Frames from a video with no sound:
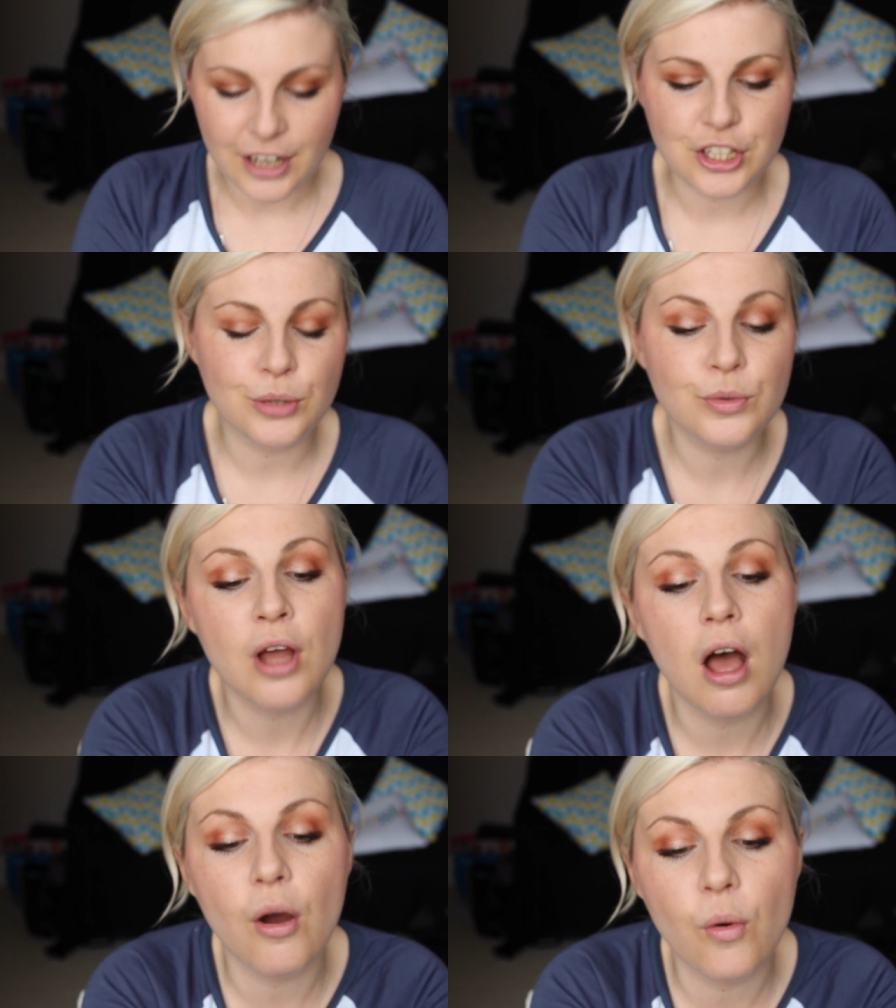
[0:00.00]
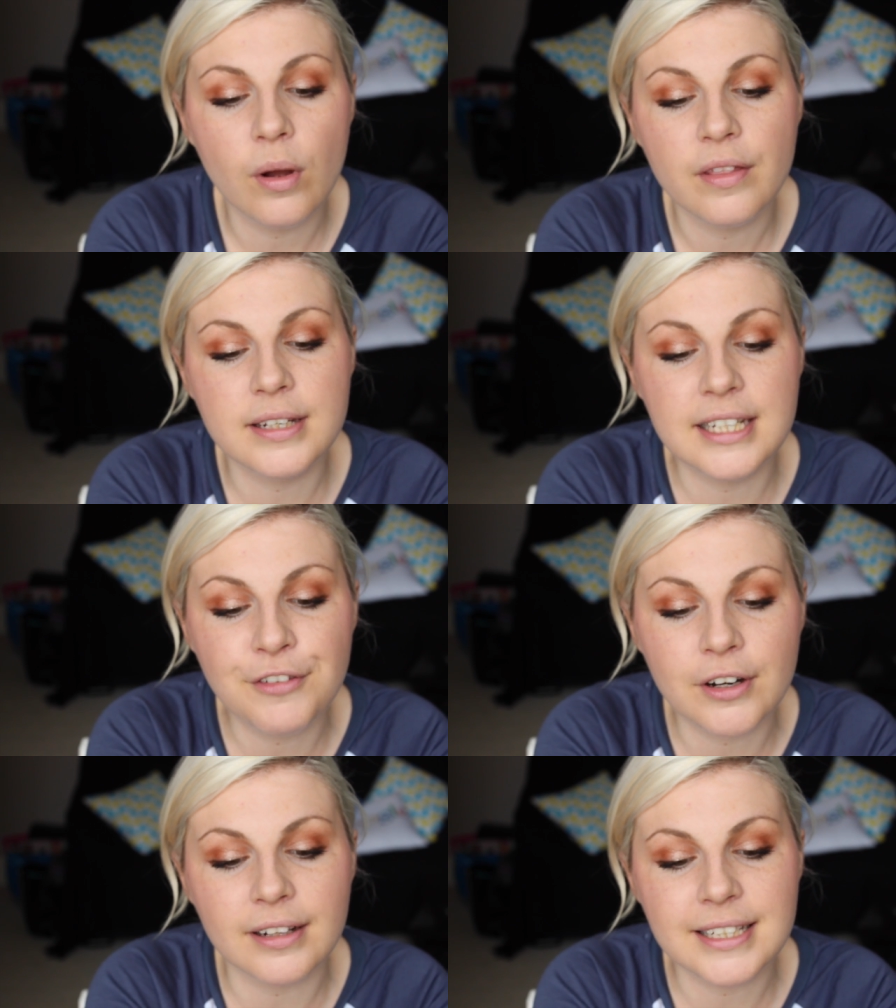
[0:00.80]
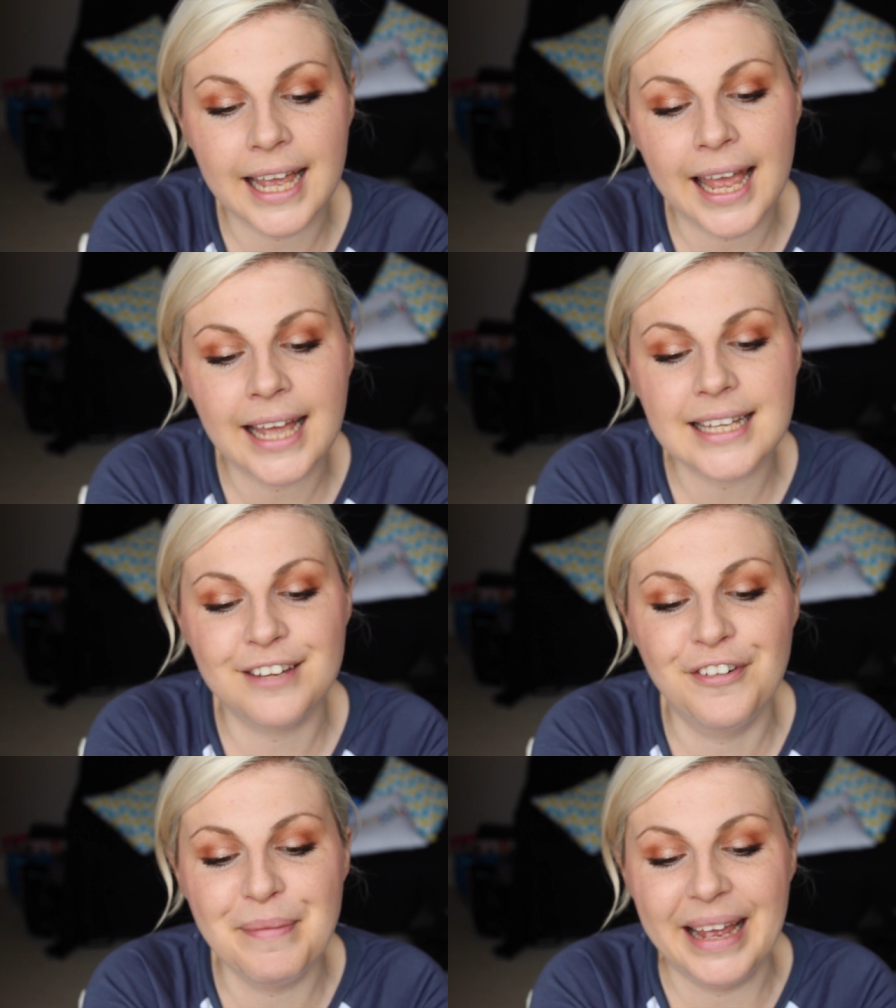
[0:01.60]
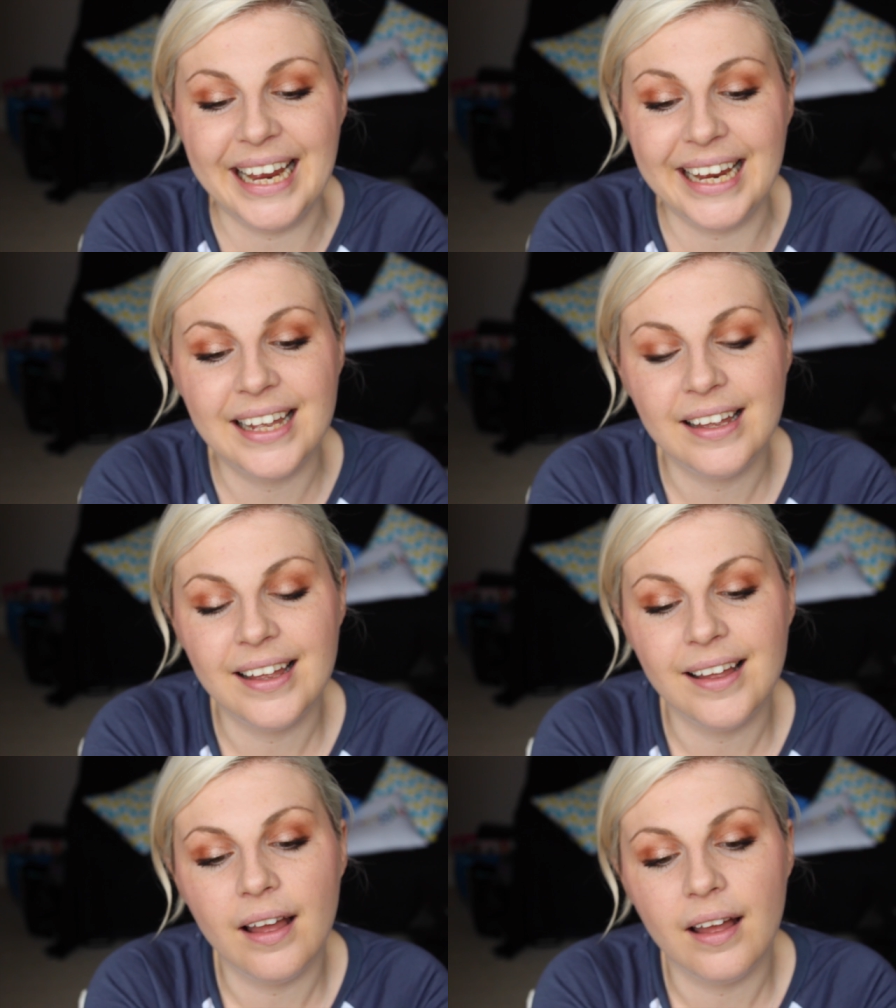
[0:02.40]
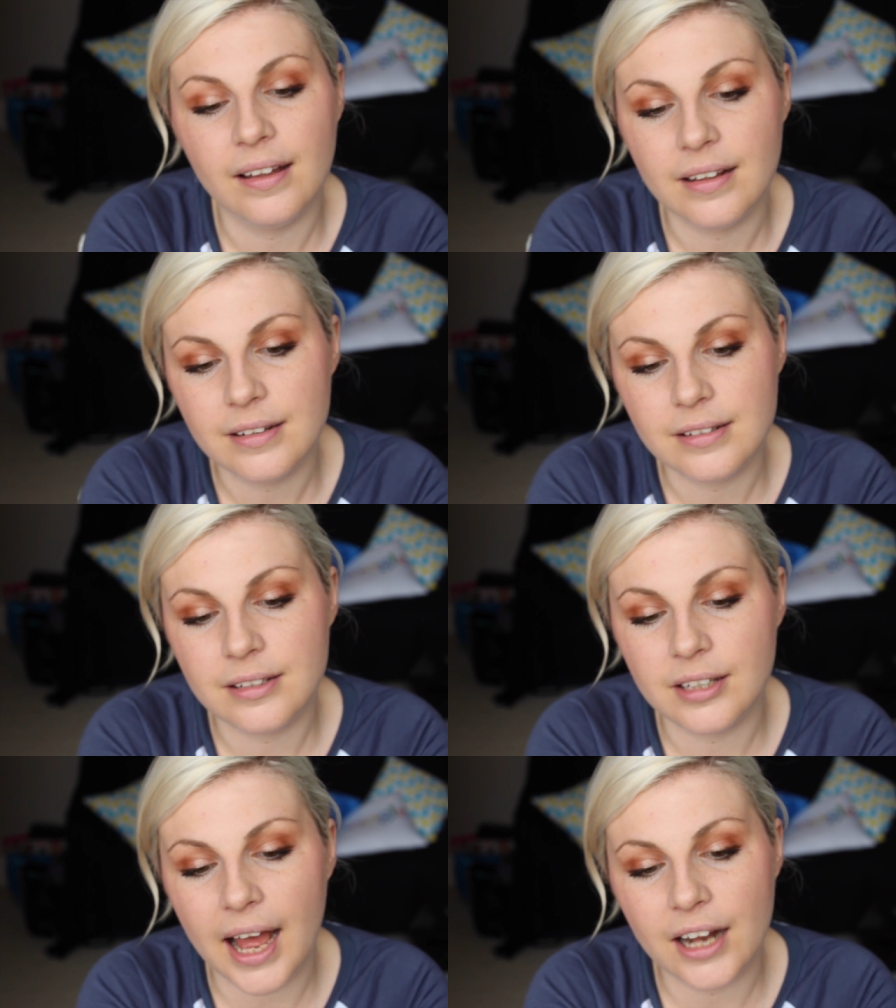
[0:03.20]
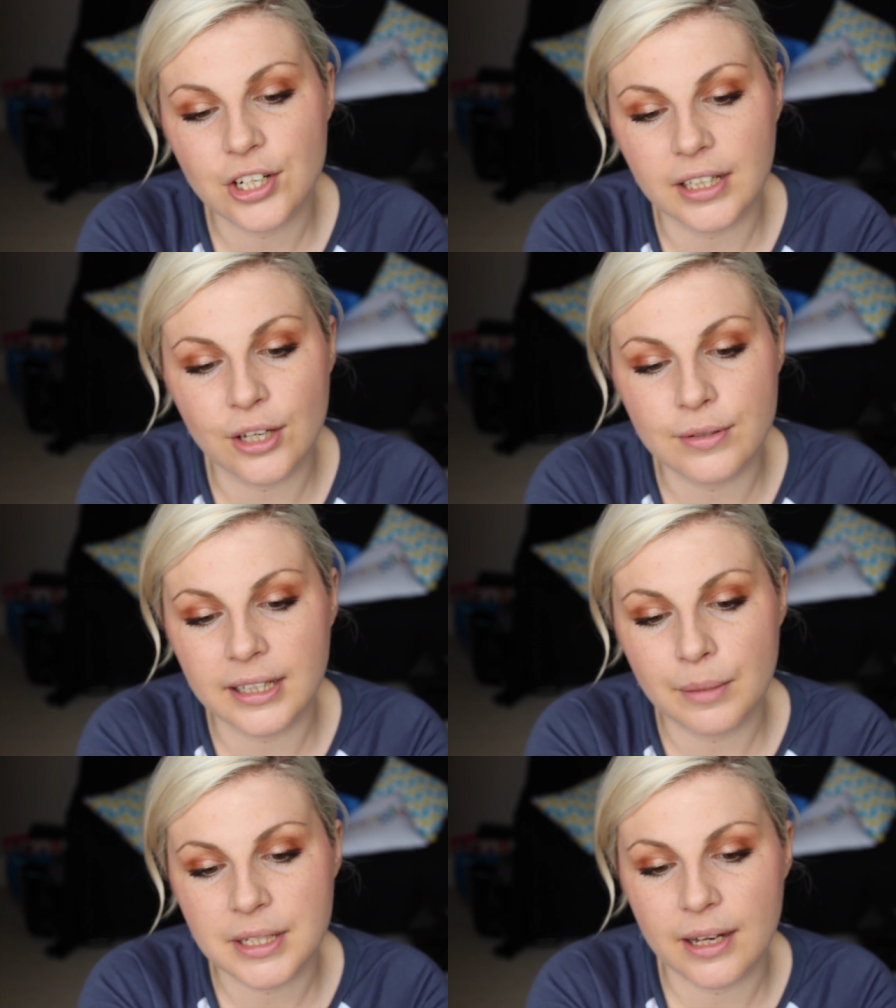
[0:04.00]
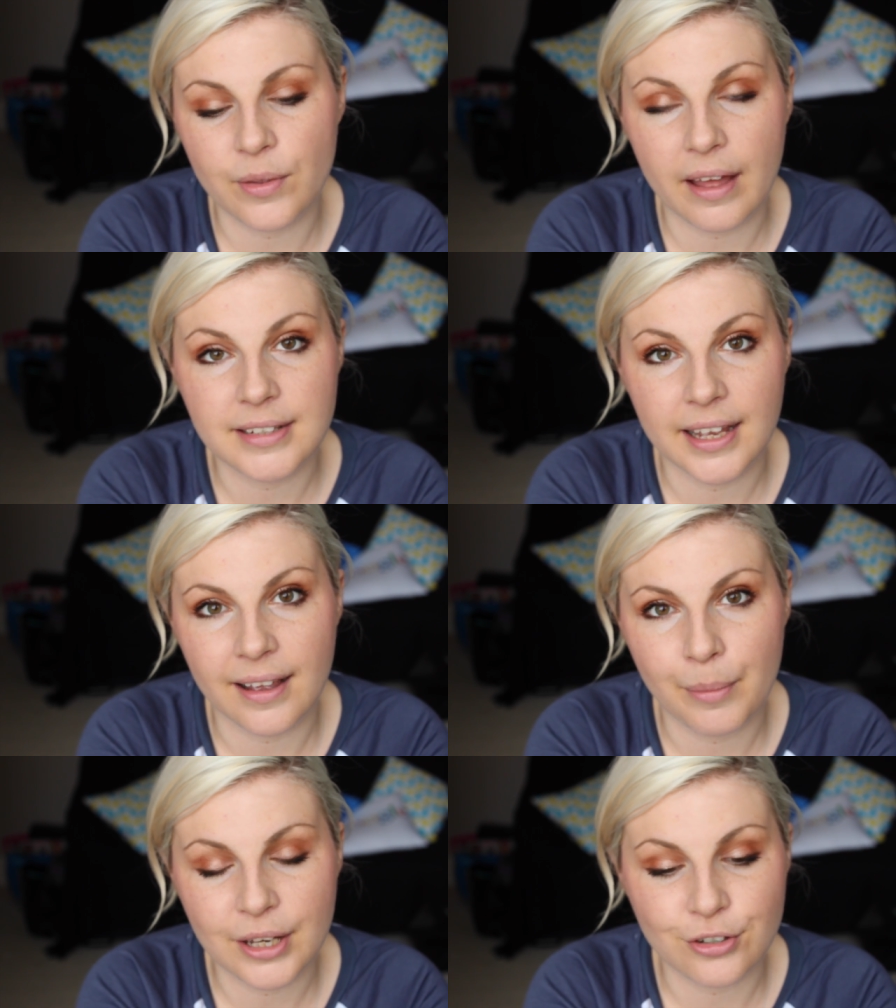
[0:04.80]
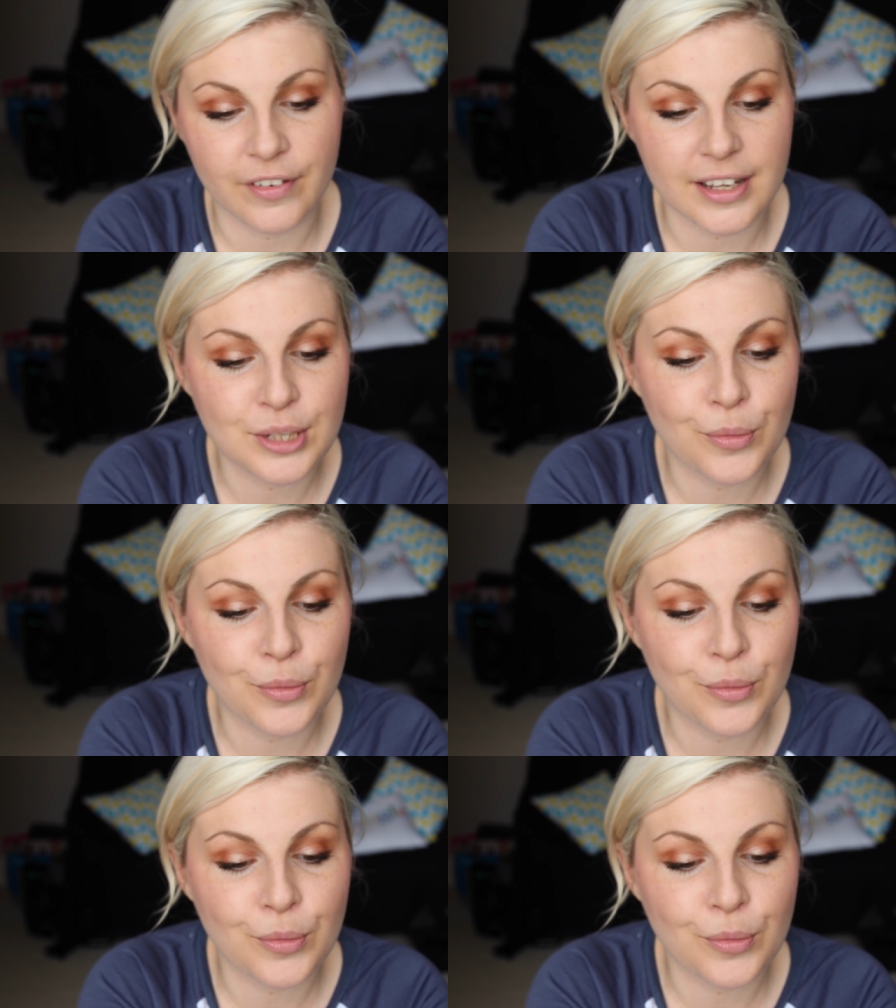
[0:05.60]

And you know the difficulty it is for me to actually use a lipstick without taking a picture of it.